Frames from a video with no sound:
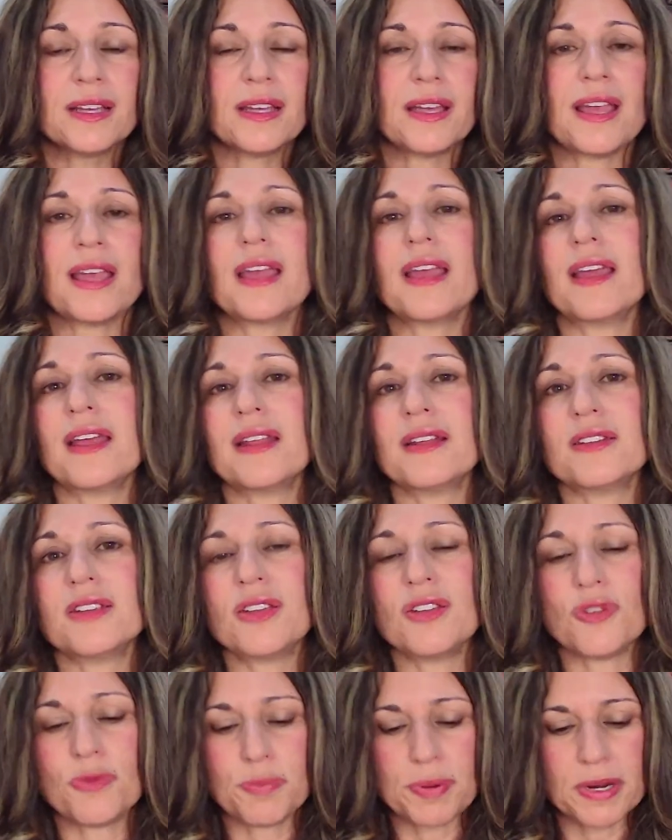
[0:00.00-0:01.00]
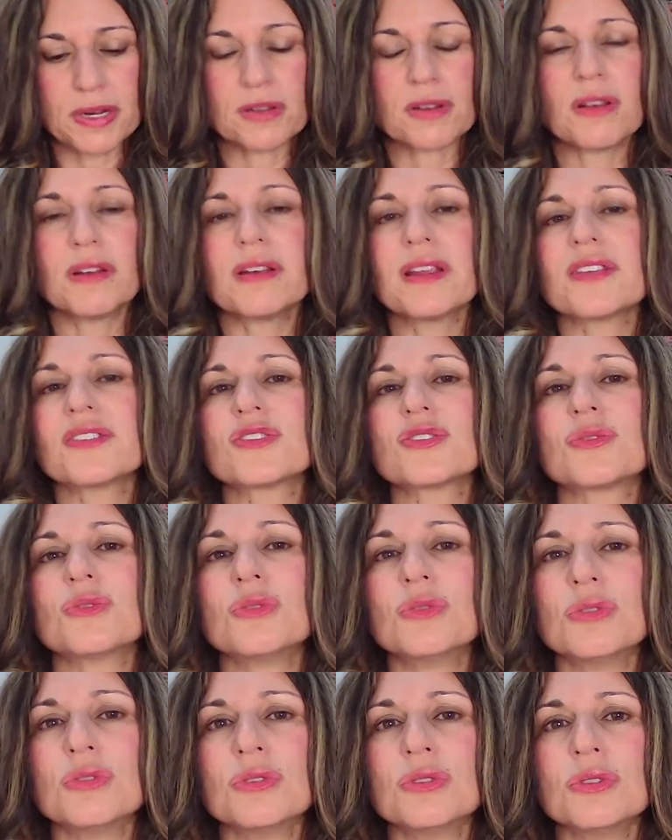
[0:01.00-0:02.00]
and you're picked on at
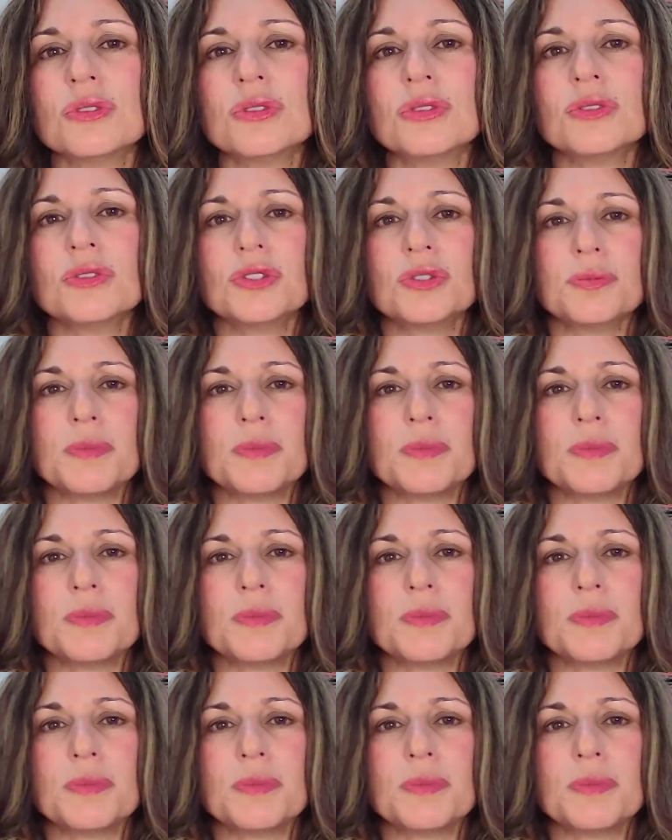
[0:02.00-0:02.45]
school,